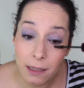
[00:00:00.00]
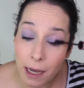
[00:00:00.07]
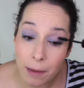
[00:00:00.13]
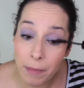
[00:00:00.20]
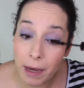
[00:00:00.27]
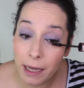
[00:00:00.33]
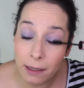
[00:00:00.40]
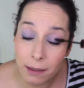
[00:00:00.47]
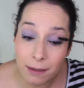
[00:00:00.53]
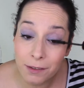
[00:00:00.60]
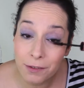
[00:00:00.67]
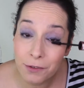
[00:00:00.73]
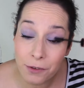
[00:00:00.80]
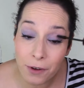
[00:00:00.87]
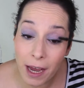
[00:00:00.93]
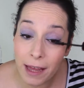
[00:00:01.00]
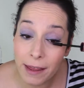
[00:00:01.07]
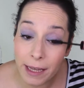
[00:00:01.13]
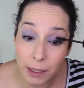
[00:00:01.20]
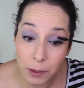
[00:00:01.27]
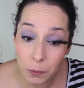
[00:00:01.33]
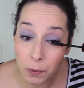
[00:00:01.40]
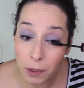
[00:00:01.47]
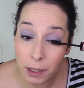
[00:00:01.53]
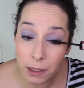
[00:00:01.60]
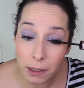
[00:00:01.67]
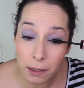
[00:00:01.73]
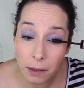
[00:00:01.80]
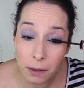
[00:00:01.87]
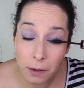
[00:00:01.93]
I might try that
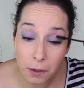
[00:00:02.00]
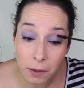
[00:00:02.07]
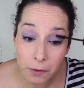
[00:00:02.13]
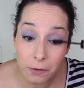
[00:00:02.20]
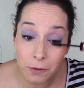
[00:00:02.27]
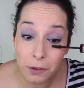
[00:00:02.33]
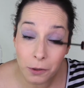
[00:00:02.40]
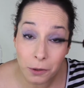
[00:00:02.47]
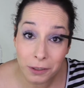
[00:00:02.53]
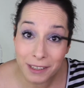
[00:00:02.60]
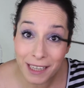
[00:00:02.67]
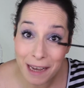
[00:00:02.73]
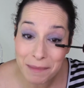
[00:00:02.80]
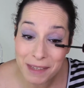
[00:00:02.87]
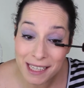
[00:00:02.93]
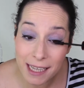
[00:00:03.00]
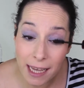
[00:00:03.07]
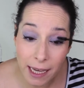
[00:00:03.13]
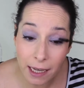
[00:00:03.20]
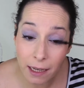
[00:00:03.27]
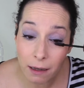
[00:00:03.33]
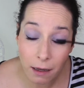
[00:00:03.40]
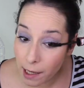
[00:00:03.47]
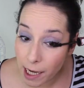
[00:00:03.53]
one for old time's sake.